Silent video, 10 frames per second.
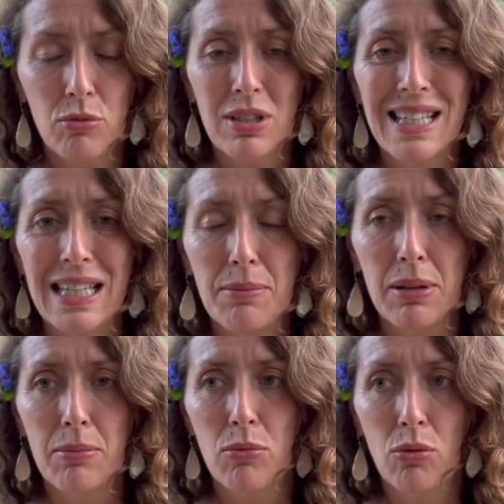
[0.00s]

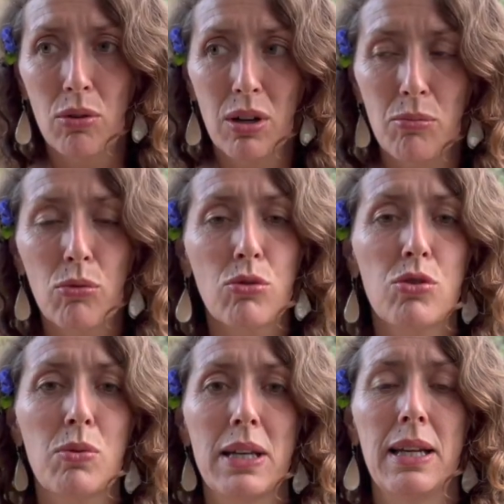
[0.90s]
deeply, more
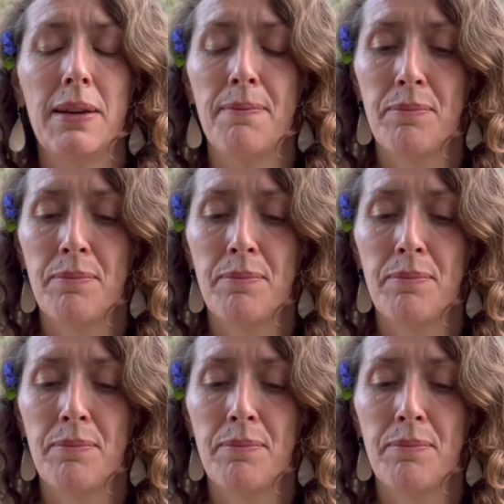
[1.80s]
sweetly,